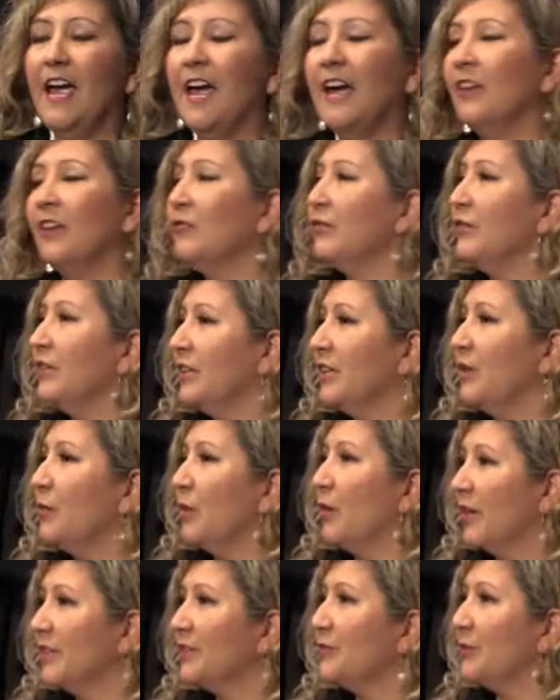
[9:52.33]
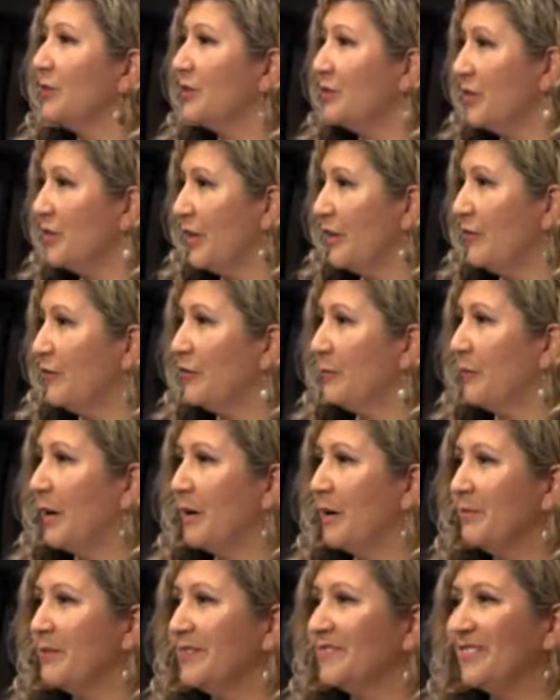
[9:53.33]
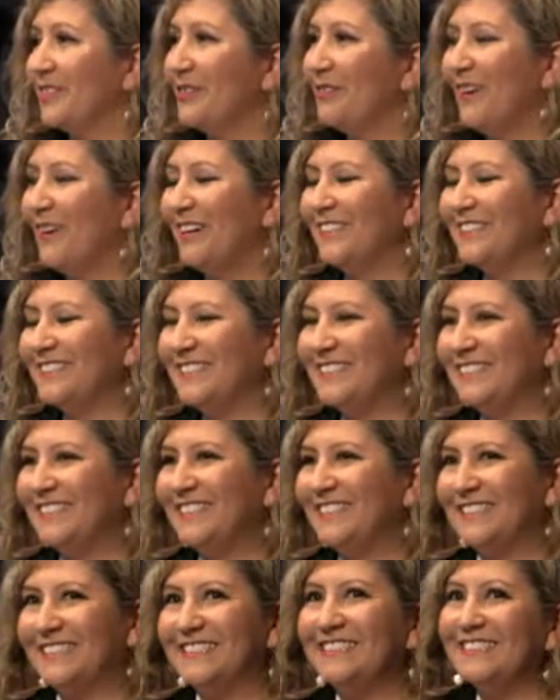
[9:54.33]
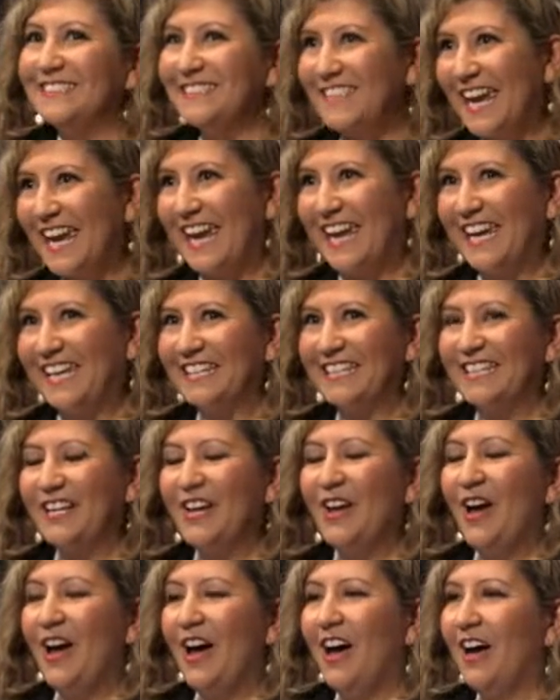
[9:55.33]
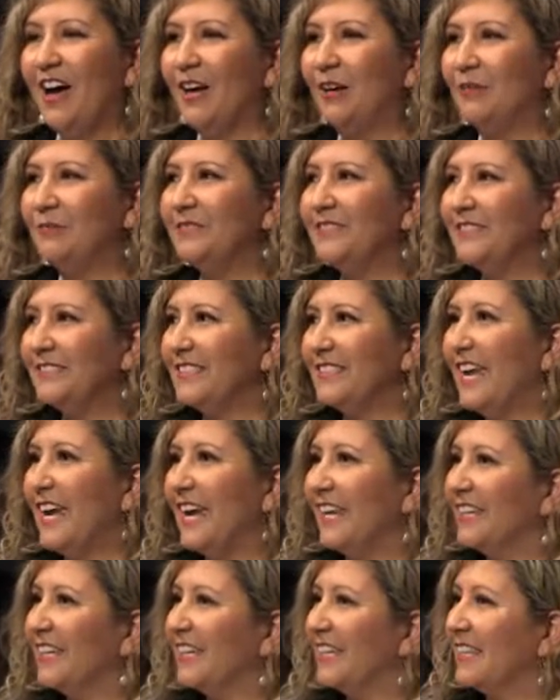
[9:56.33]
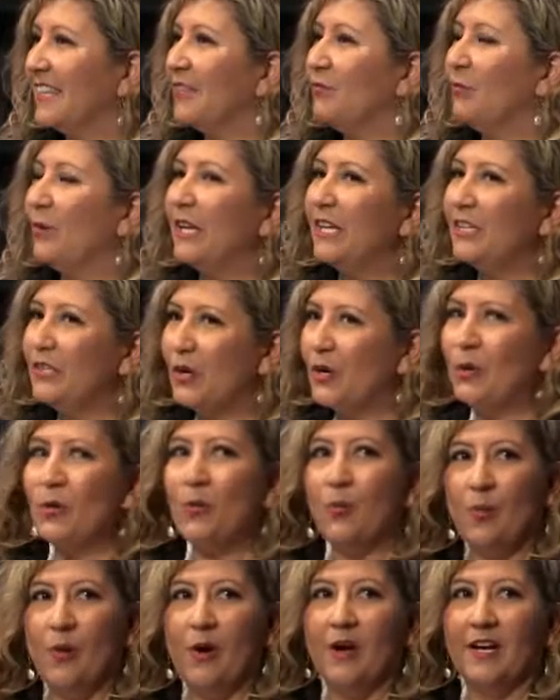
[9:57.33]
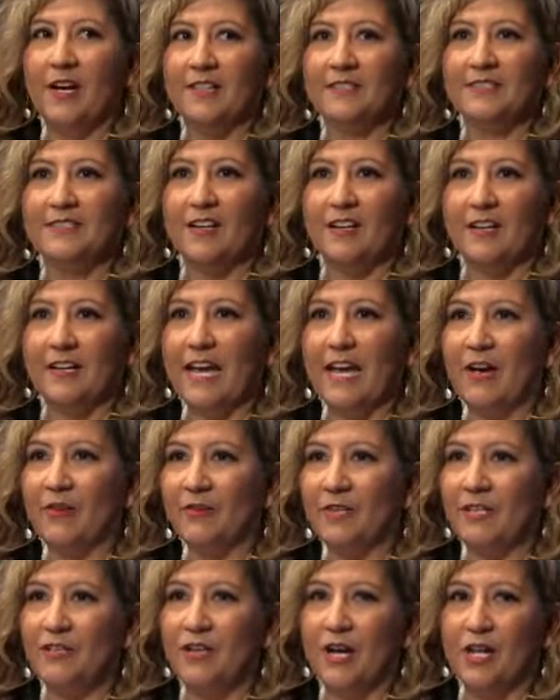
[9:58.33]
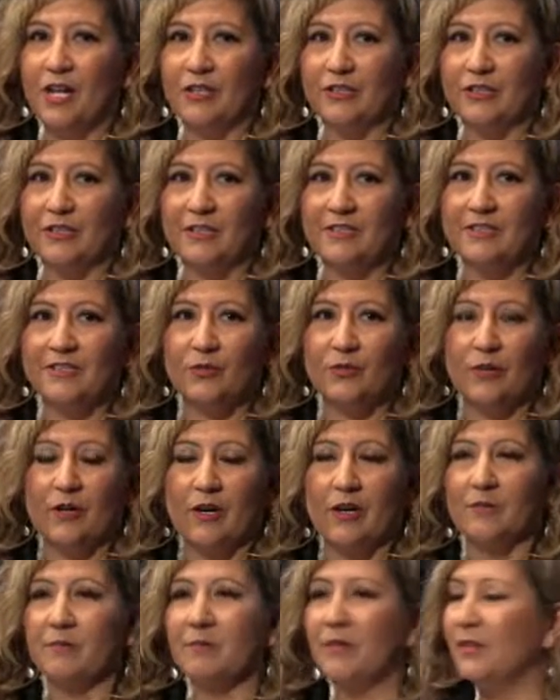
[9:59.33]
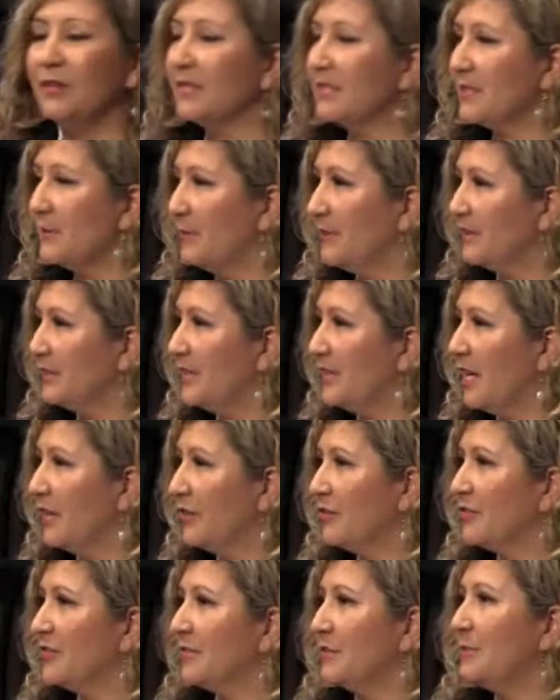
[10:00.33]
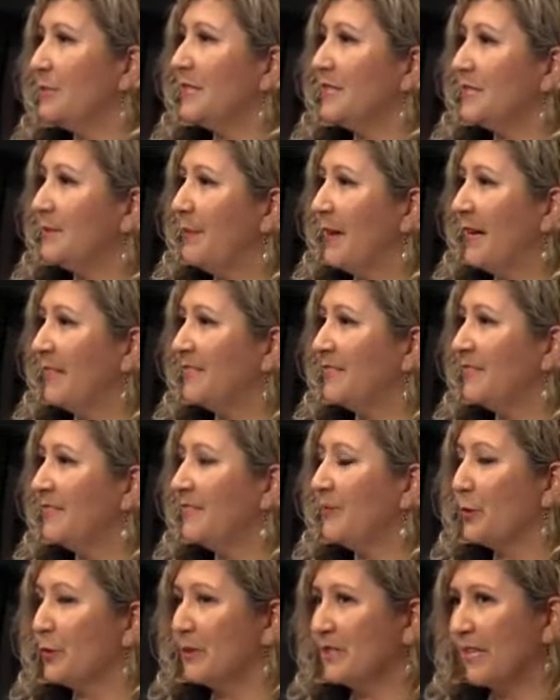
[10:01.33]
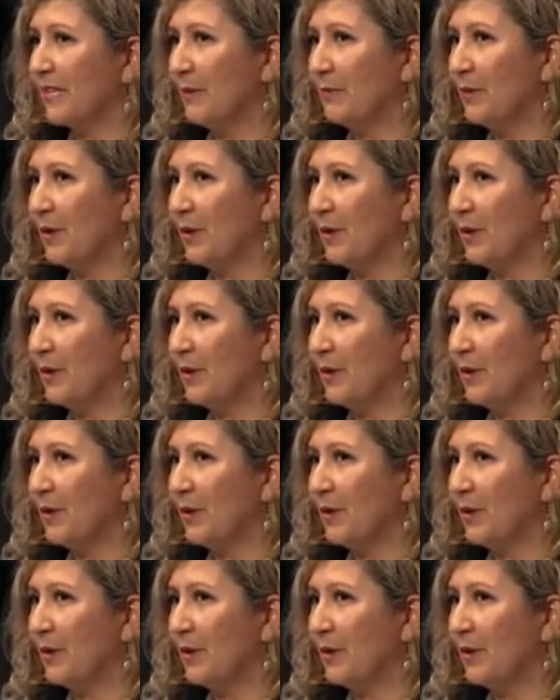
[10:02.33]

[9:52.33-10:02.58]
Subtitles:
and really worked with sheriff departments across the state to say, like, we don't want our county dollars or our municipal dollars to be spent enforcing